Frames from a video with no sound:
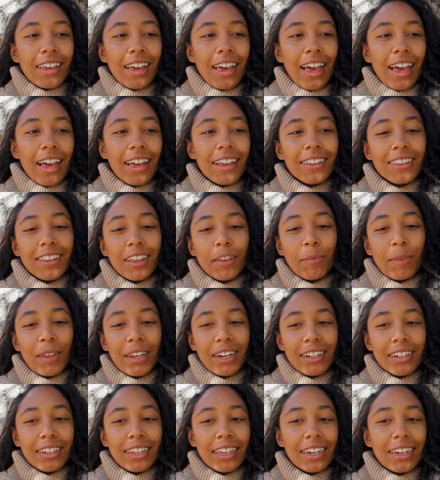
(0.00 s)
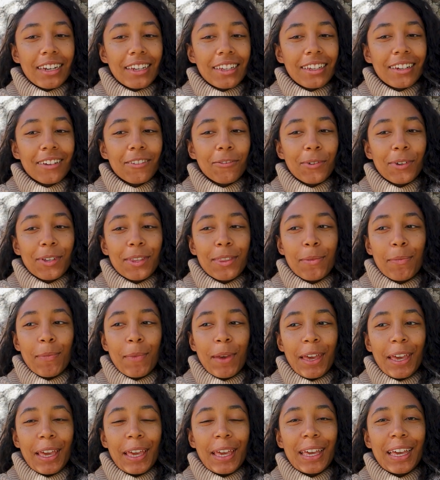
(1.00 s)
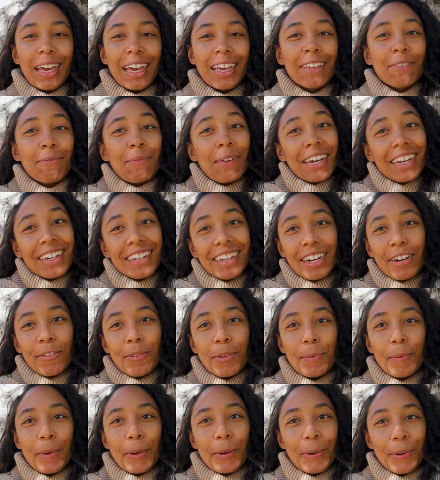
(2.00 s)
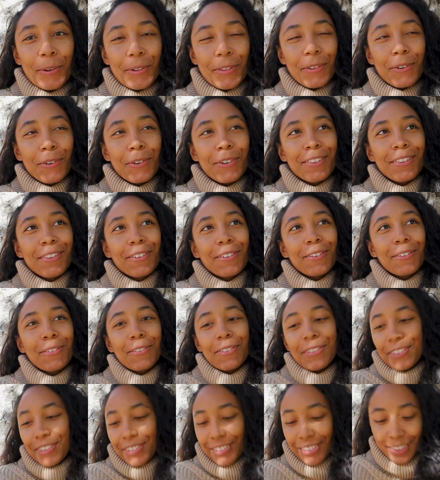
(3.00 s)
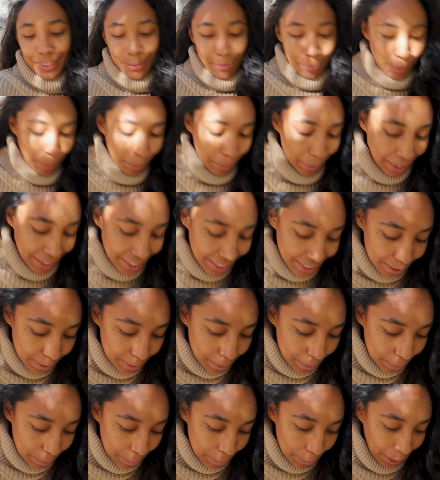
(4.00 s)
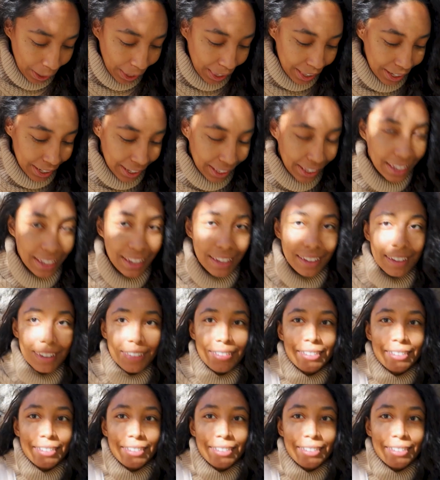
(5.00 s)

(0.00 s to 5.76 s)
as I meditated with my quartz crystal, which is my best buddy.